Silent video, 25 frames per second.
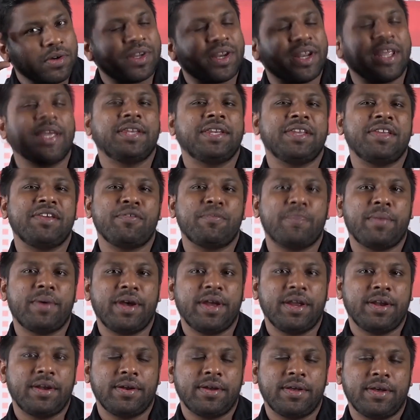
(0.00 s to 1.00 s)
creative
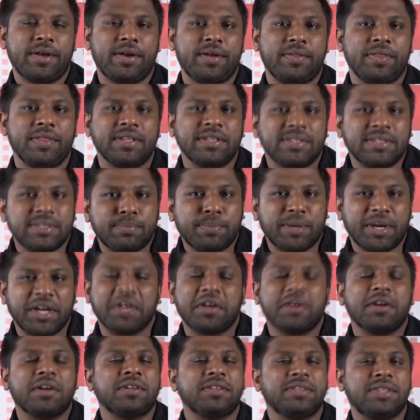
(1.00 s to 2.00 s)
mind, this
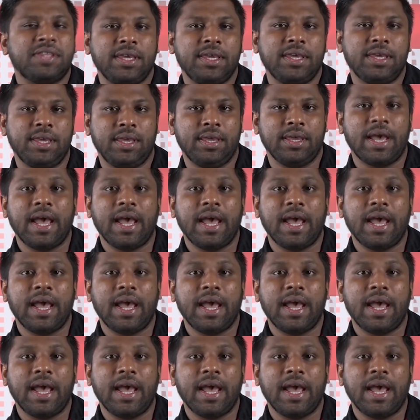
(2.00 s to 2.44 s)
particular thinking.